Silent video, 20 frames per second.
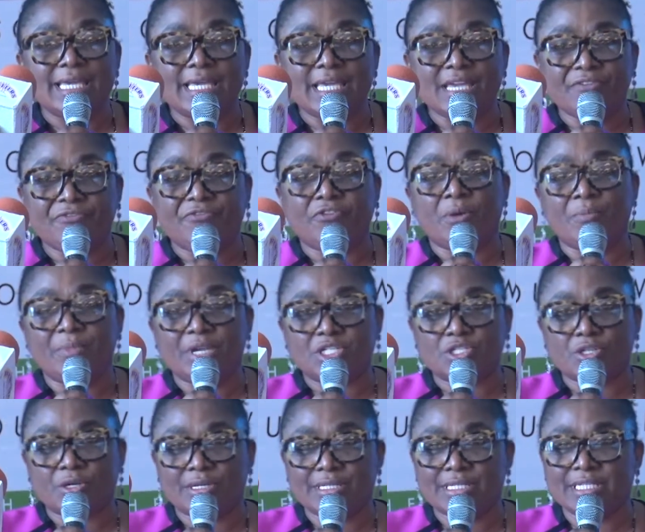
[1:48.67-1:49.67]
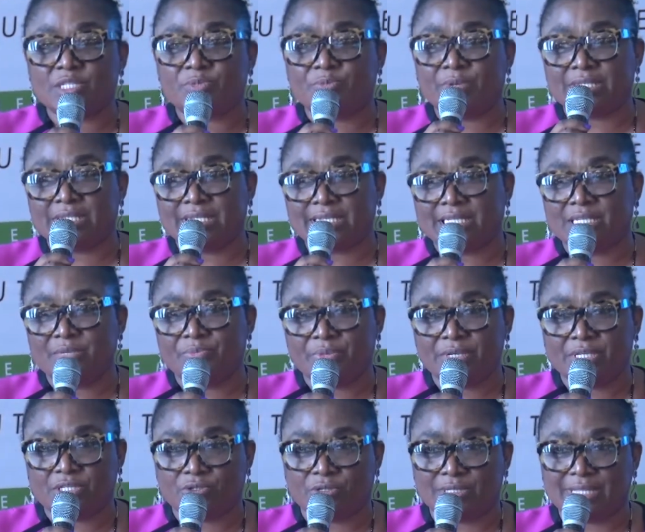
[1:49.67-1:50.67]
Information is basically
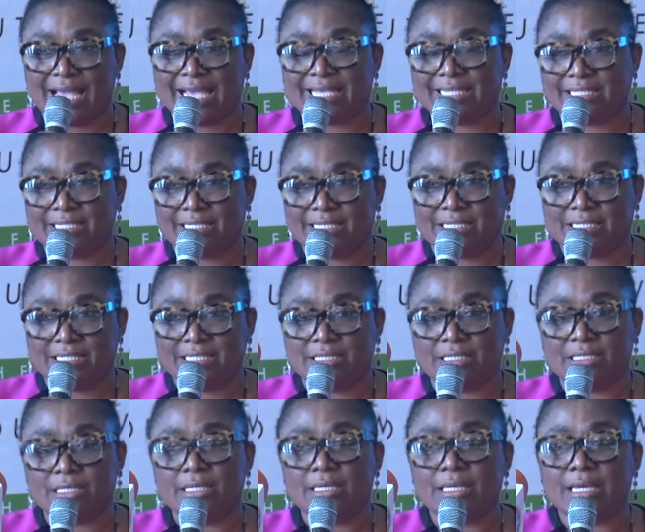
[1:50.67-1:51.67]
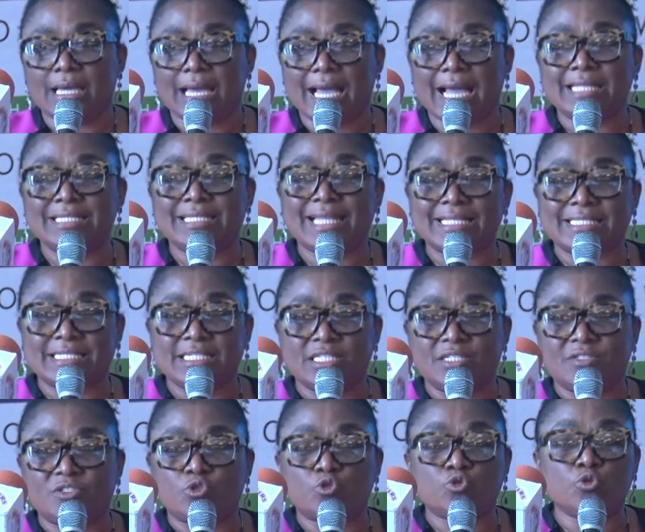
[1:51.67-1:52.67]
based on ICT, and that
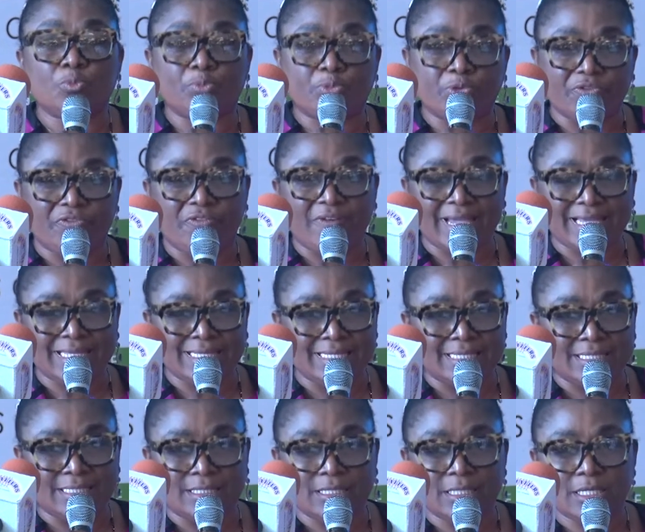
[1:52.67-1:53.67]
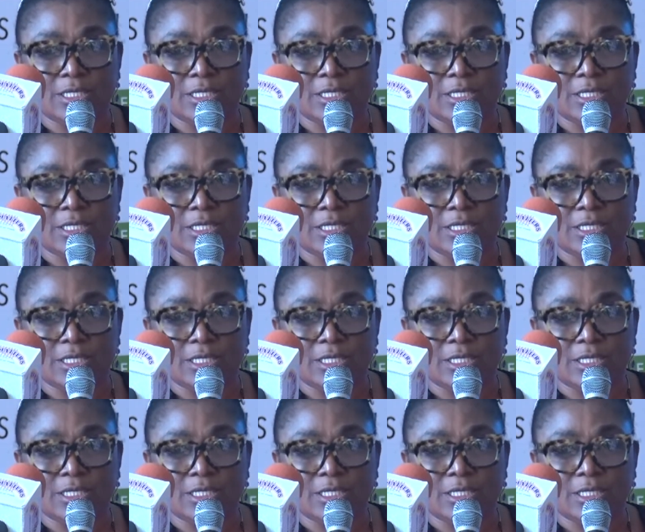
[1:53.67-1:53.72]
is through profiling.